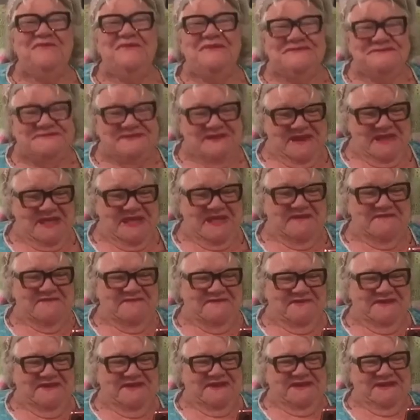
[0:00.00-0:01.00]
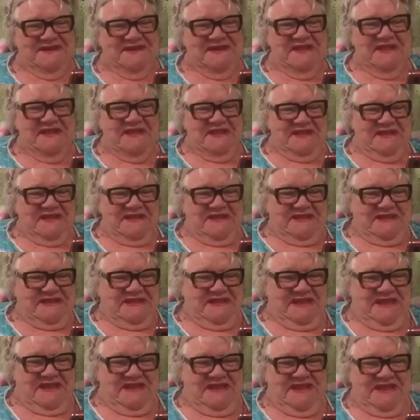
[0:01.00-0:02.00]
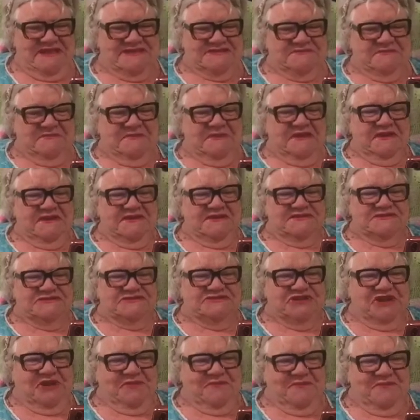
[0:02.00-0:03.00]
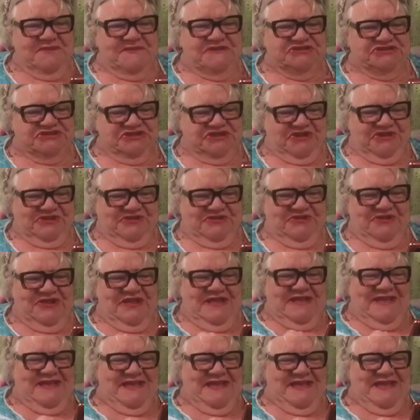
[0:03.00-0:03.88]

was a lot of fun. Yes, puddle jumping Jill.